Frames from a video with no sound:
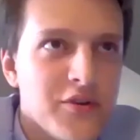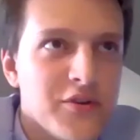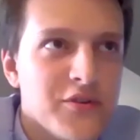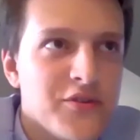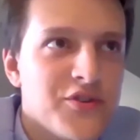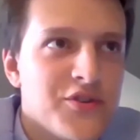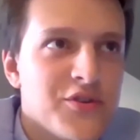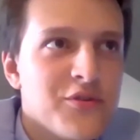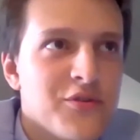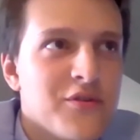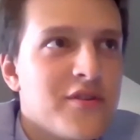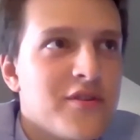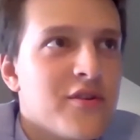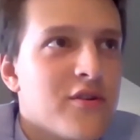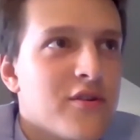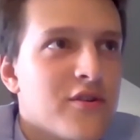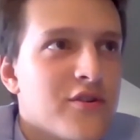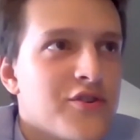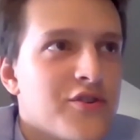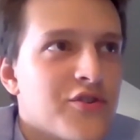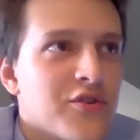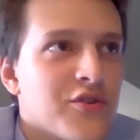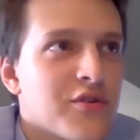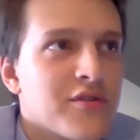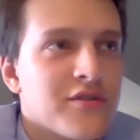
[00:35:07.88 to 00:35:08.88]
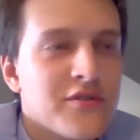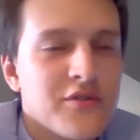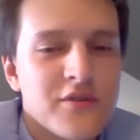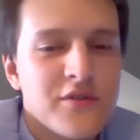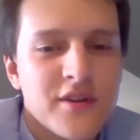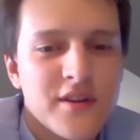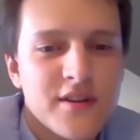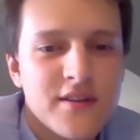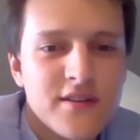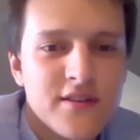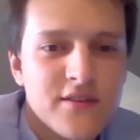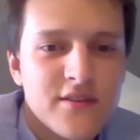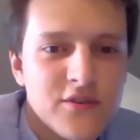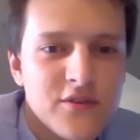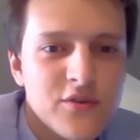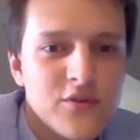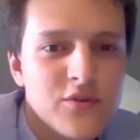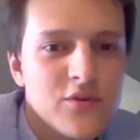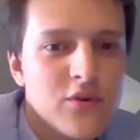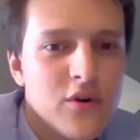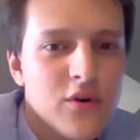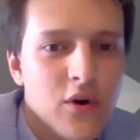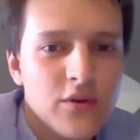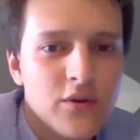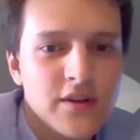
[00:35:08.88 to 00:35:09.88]
choose your sure students? Do
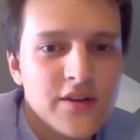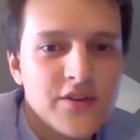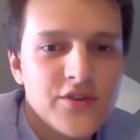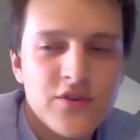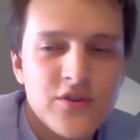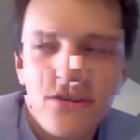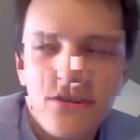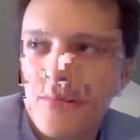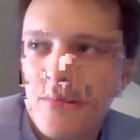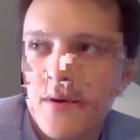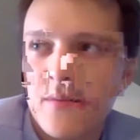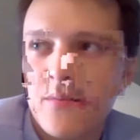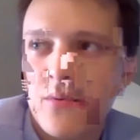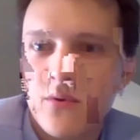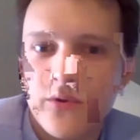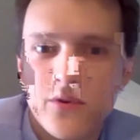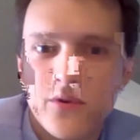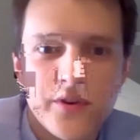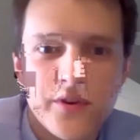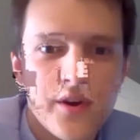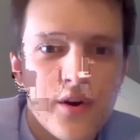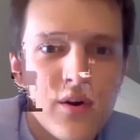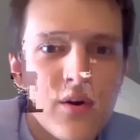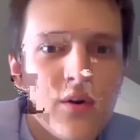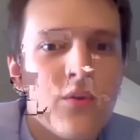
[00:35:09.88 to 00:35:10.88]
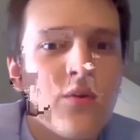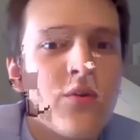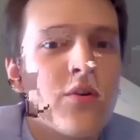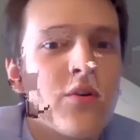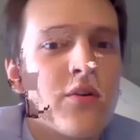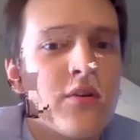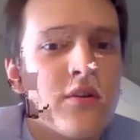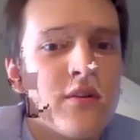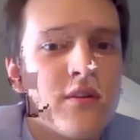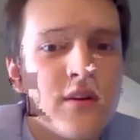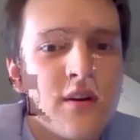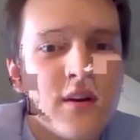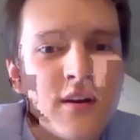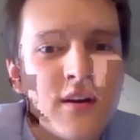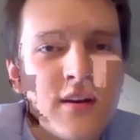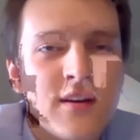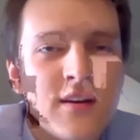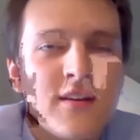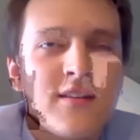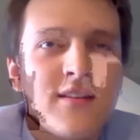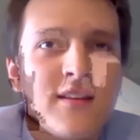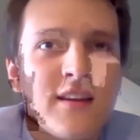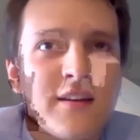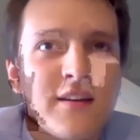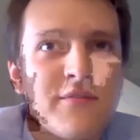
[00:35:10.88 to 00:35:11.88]
you only choose people you know, or
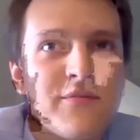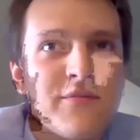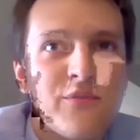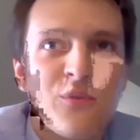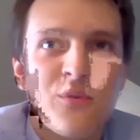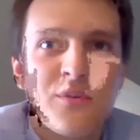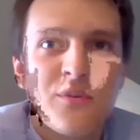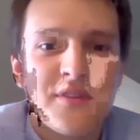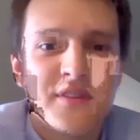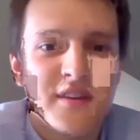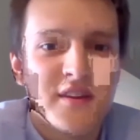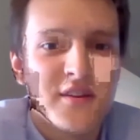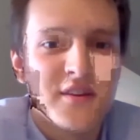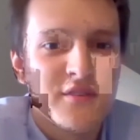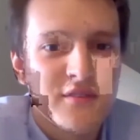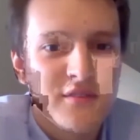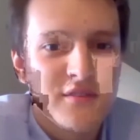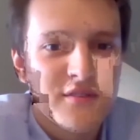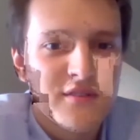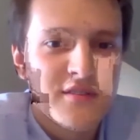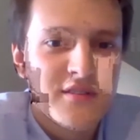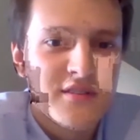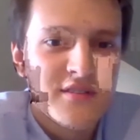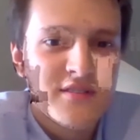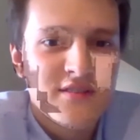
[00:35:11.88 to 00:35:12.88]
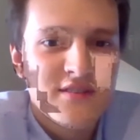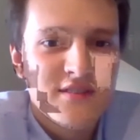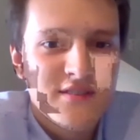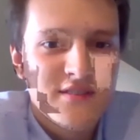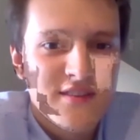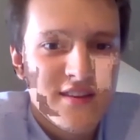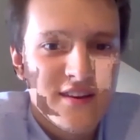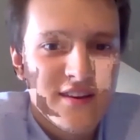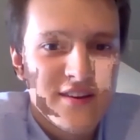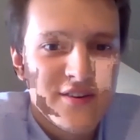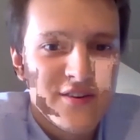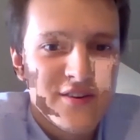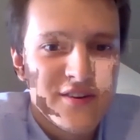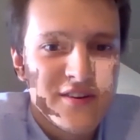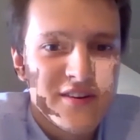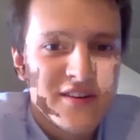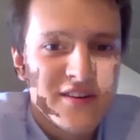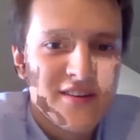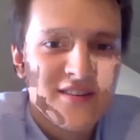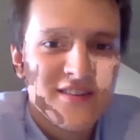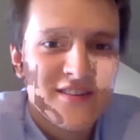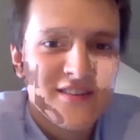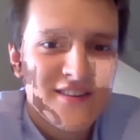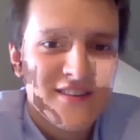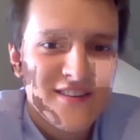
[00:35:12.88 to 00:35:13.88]
like fourth year that
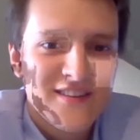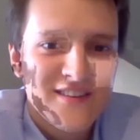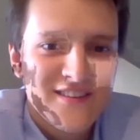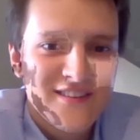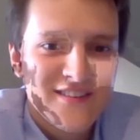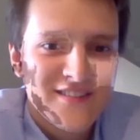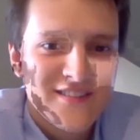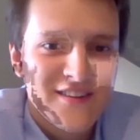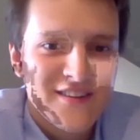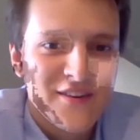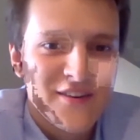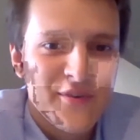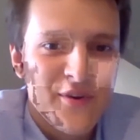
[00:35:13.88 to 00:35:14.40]
know